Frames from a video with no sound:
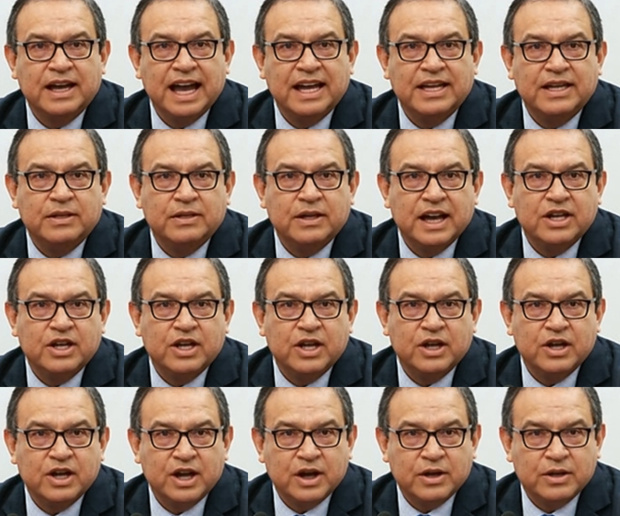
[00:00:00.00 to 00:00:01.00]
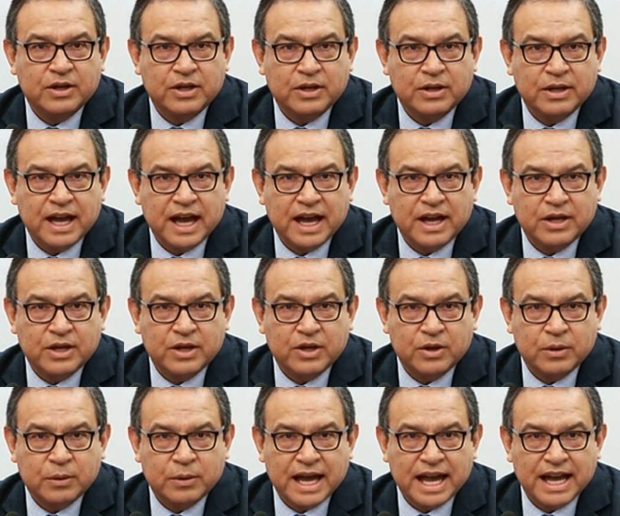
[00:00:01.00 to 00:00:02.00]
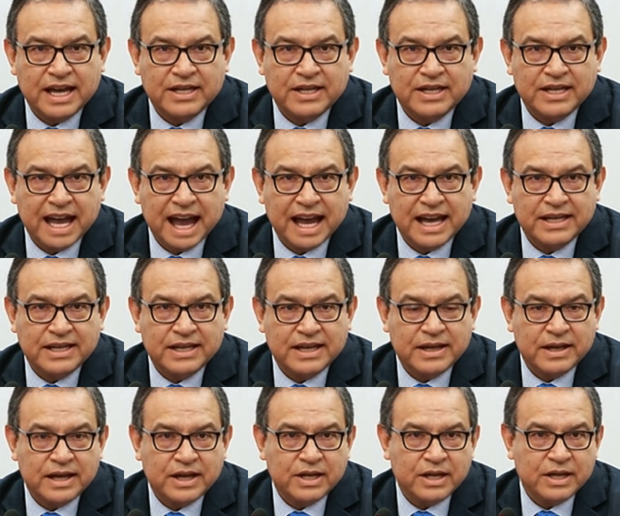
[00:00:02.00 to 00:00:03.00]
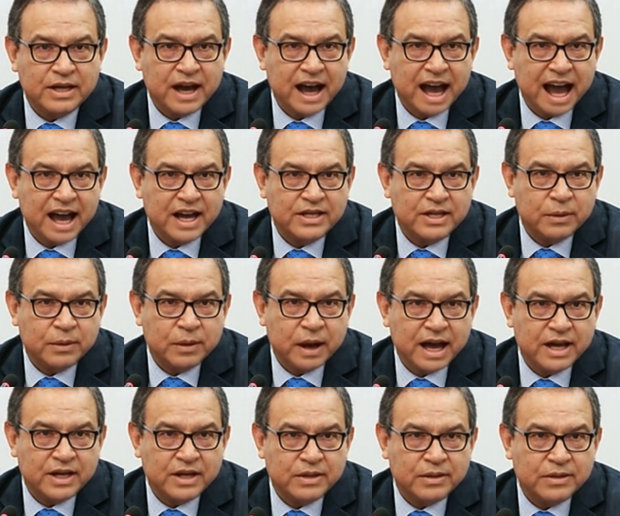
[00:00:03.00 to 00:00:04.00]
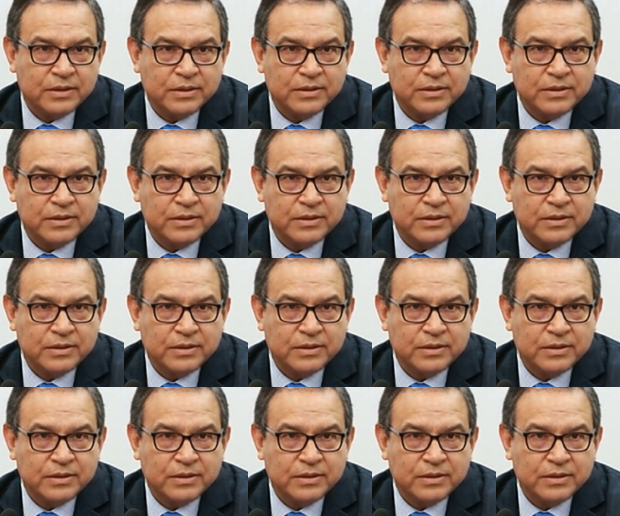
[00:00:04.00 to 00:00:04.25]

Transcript: elevation curves on the Hillstrom data set, the higher the better.